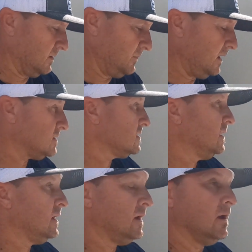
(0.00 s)
from the beach.
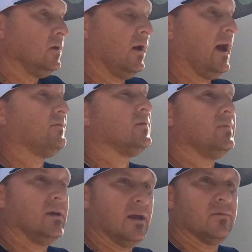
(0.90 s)
You have to
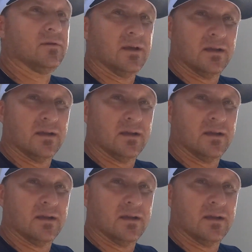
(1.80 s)
be able to